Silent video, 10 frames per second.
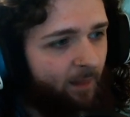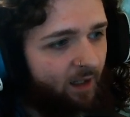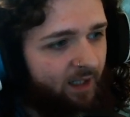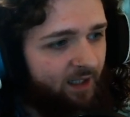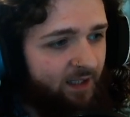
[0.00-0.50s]

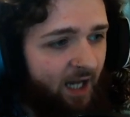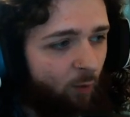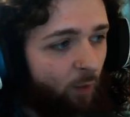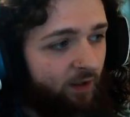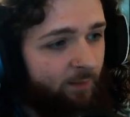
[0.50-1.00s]
like, now
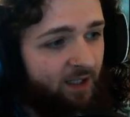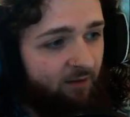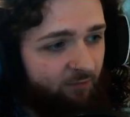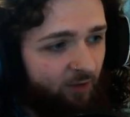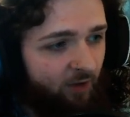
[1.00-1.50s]
when I'm in
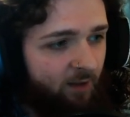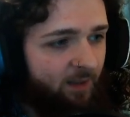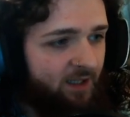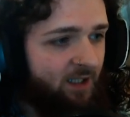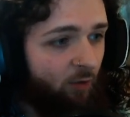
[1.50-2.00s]
Infinite, it
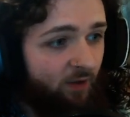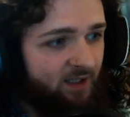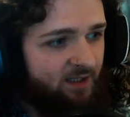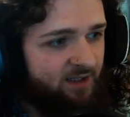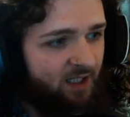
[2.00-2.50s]
makes it a lot
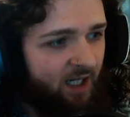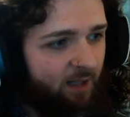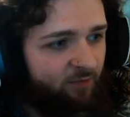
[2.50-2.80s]
easier to climb.